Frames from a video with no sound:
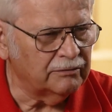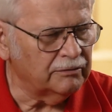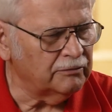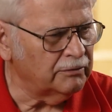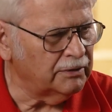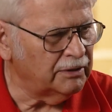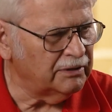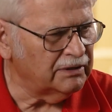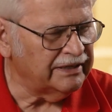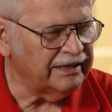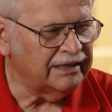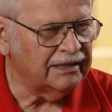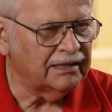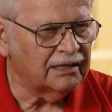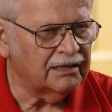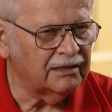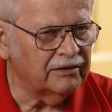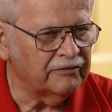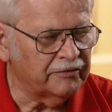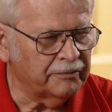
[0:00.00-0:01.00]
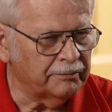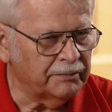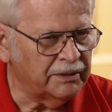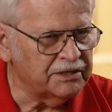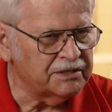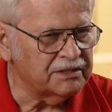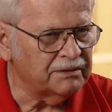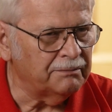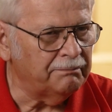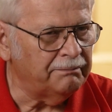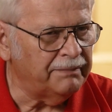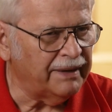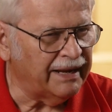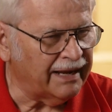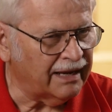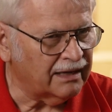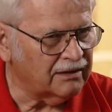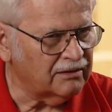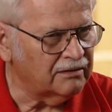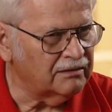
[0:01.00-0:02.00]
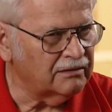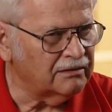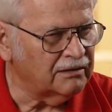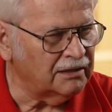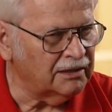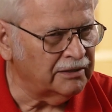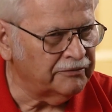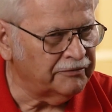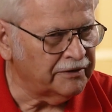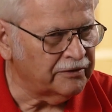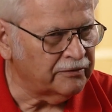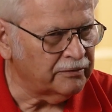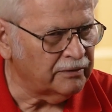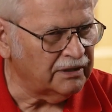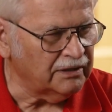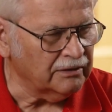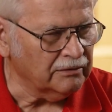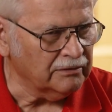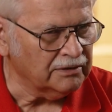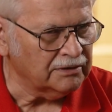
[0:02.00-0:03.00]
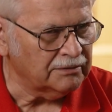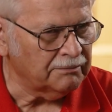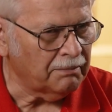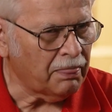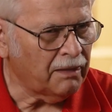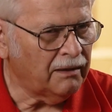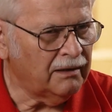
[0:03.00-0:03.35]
relay that information back to the infantry unit